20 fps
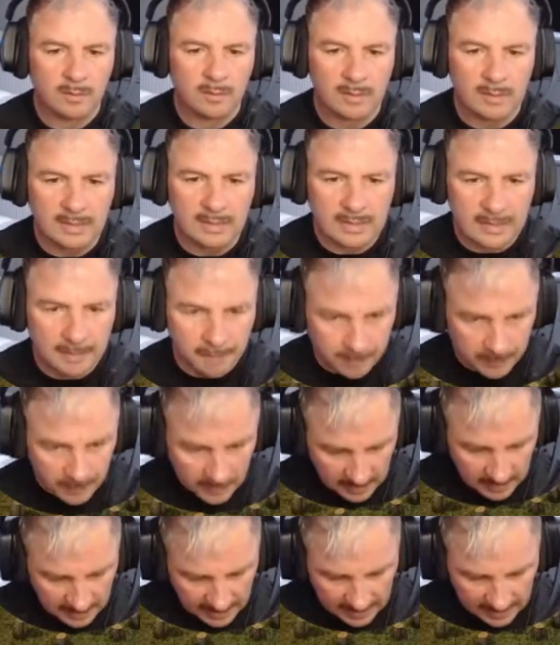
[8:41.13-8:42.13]
Yep,
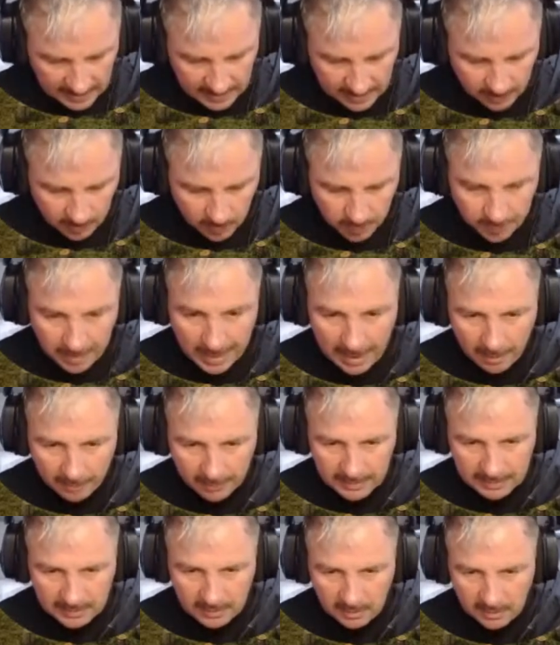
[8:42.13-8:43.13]
and then we'll power
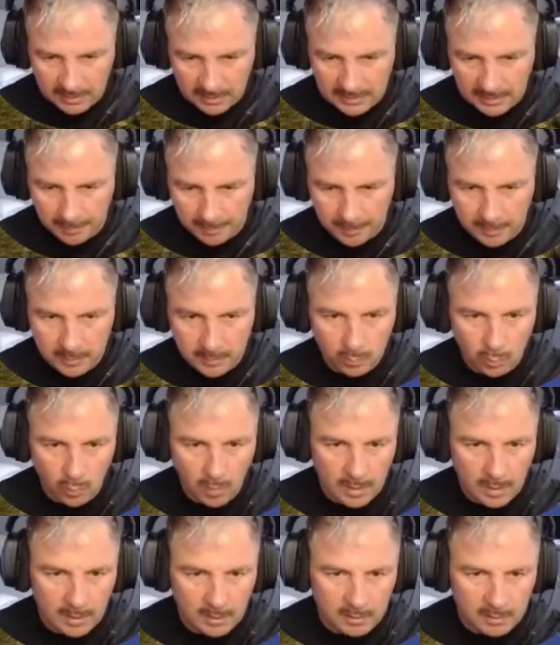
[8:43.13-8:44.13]
these guys up as
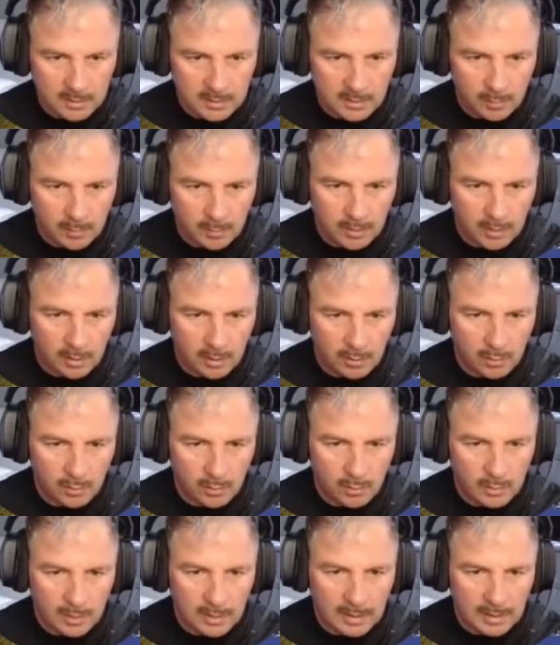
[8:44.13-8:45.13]
well. So we
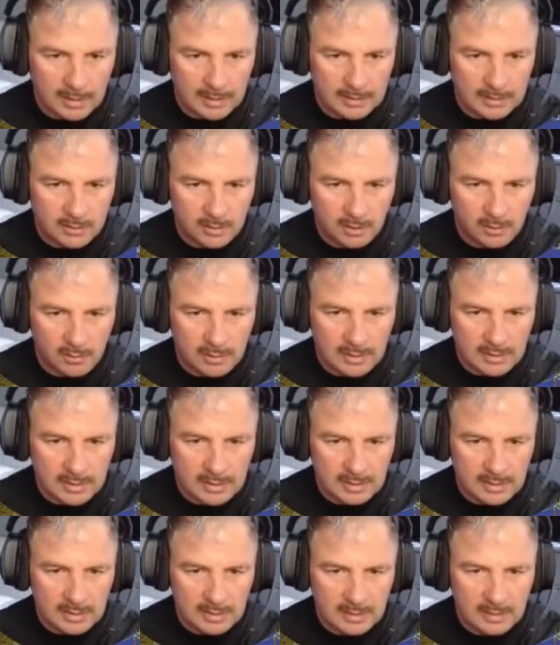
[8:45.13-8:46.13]
go, let's go
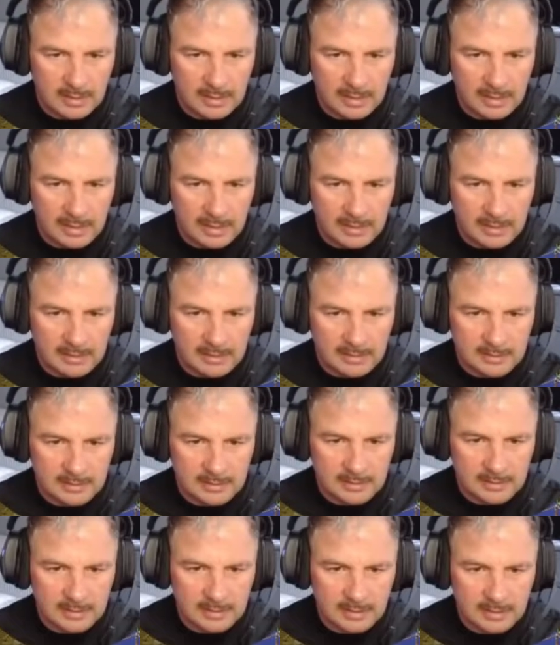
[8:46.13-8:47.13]
here
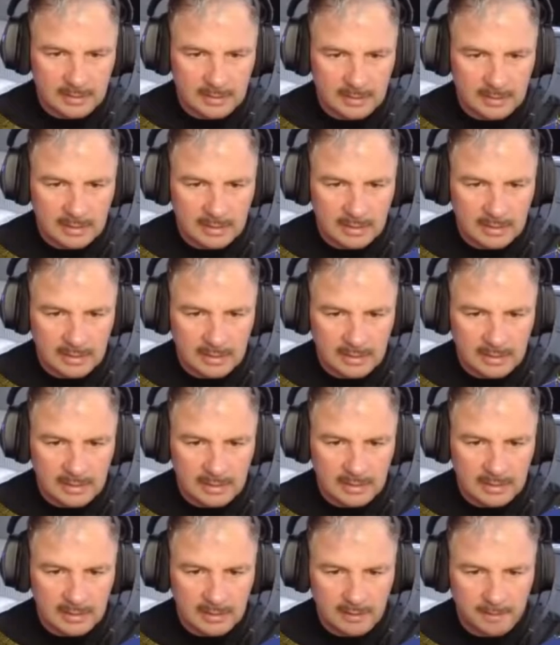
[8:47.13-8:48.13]
and
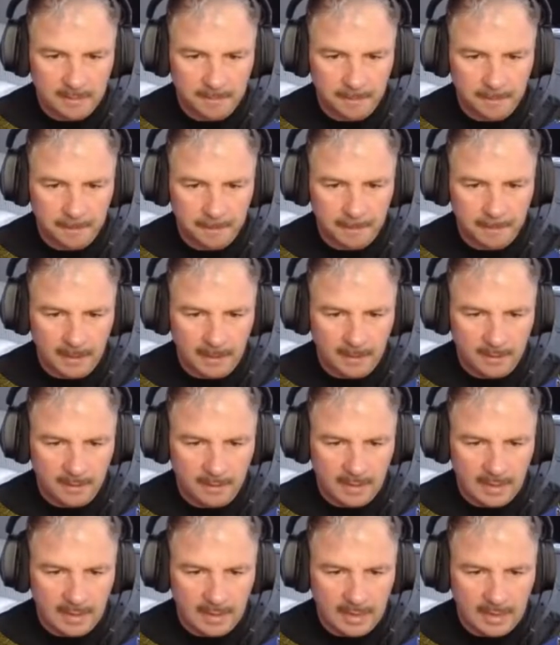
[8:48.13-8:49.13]
here, and
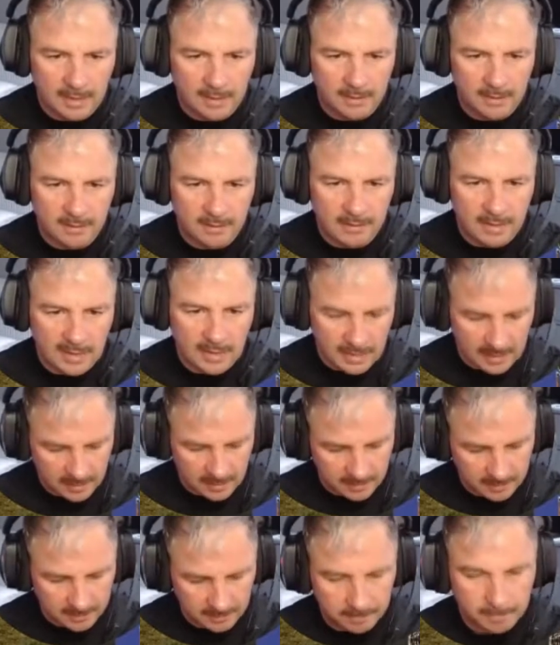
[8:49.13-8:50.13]
there and there.
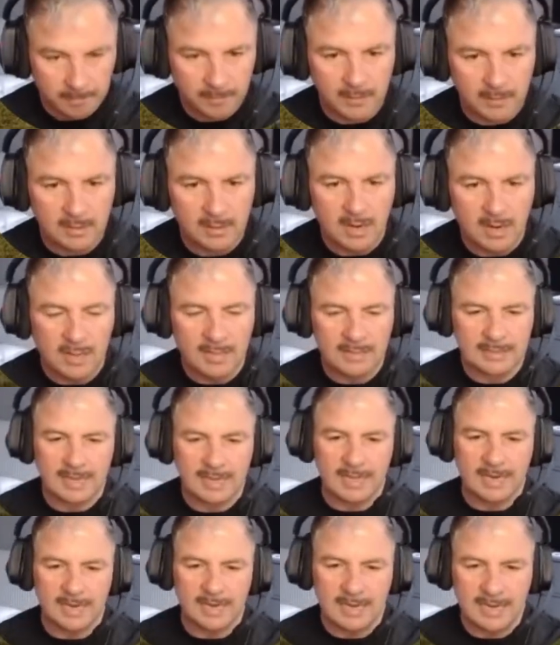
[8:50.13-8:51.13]
Nice
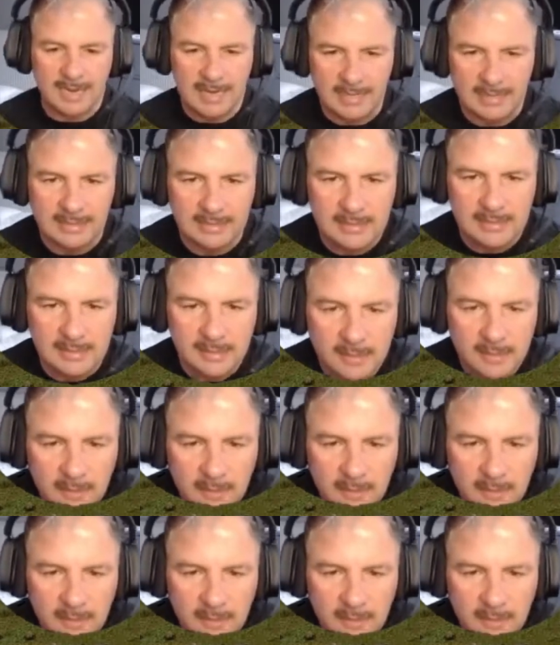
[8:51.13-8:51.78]
and neat.